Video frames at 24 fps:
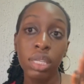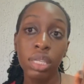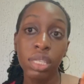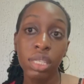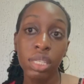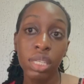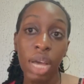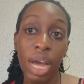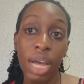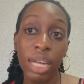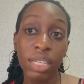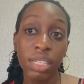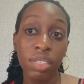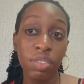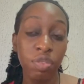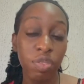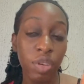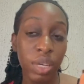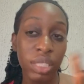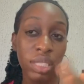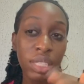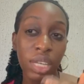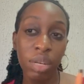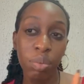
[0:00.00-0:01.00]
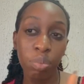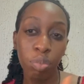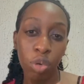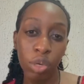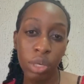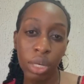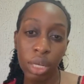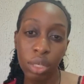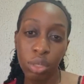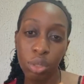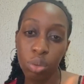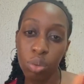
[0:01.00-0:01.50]
infected
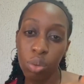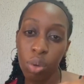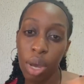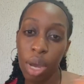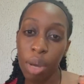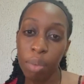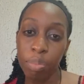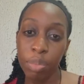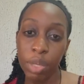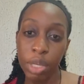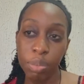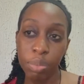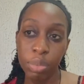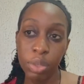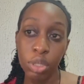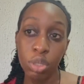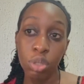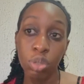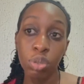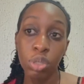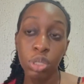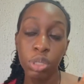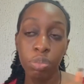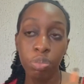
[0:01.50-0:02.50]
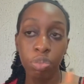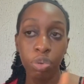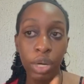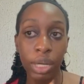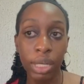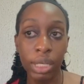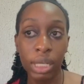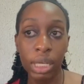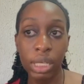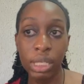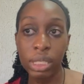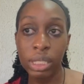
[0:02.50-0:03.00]
mother to her baby during
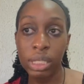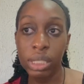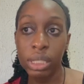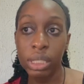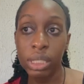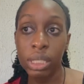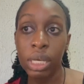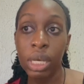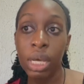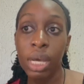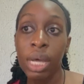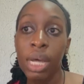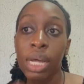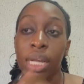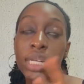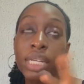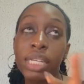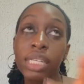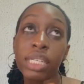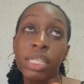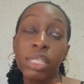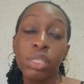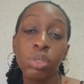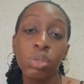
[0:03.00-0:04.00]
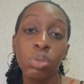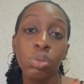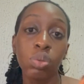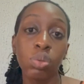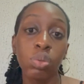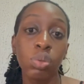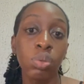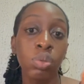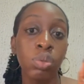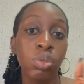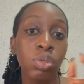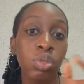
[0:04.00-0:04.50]
pregnancy, leading
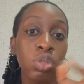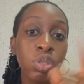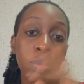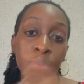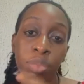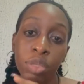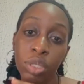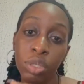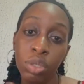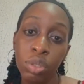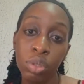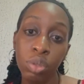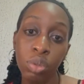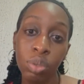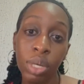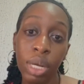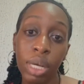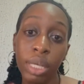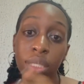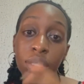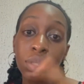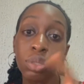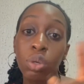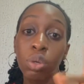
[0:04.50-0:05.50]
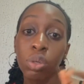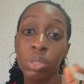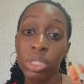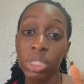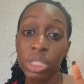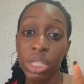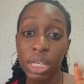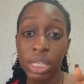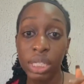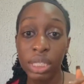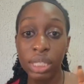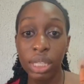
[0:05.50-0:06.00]
to something known as
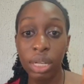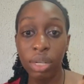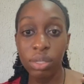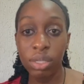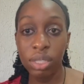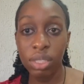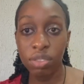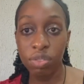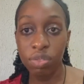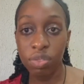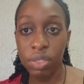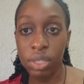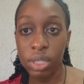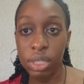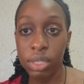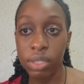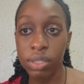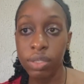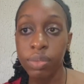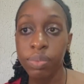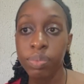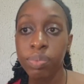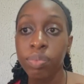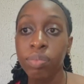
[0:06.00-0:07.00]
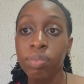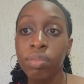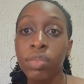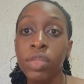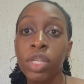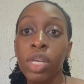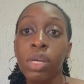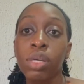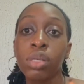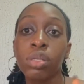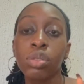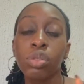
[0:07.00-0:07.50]
congenital syphilis.
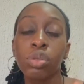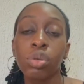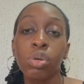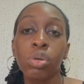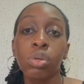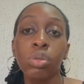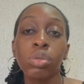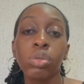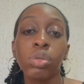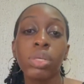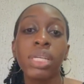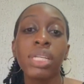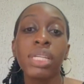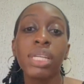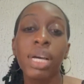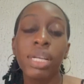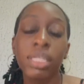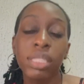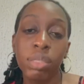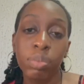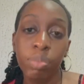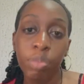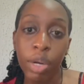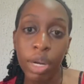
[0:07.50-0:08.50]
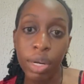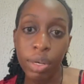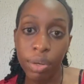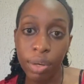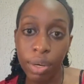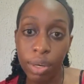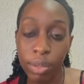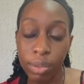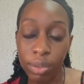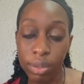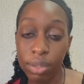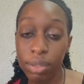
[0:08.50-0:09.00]
So looking at the
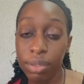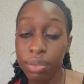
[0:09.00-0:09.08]
background,